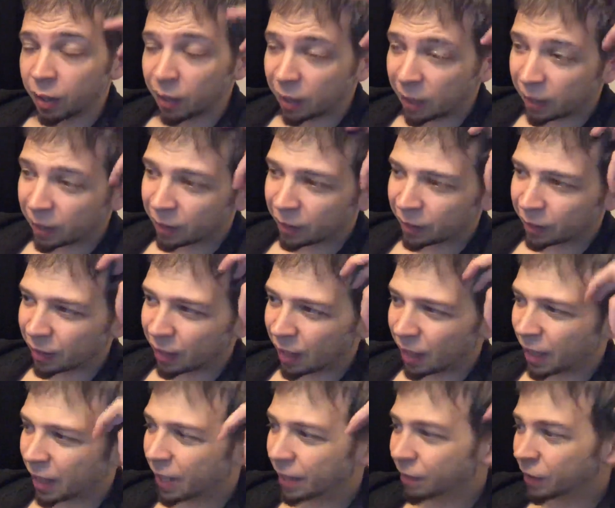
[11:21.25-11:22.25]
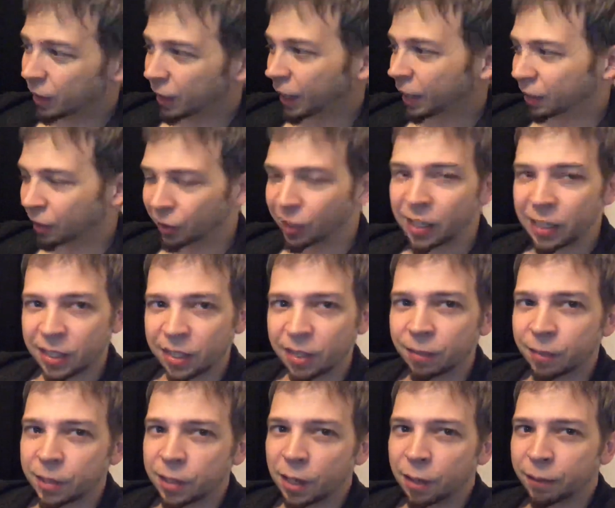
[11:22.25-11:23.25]
I have a like a list
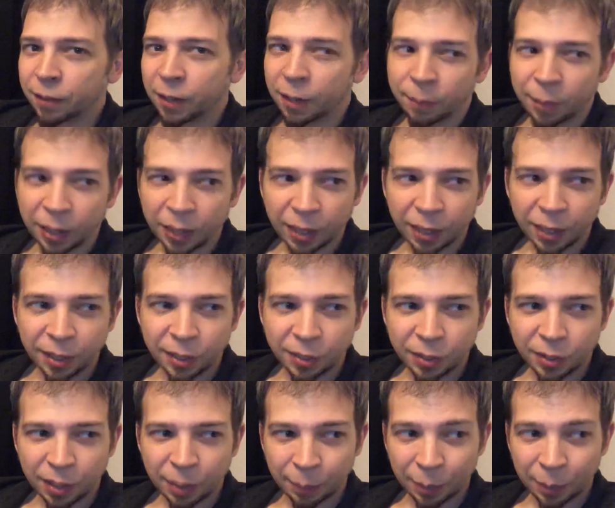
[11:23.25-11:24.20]
of stuff that I'm gonna get into.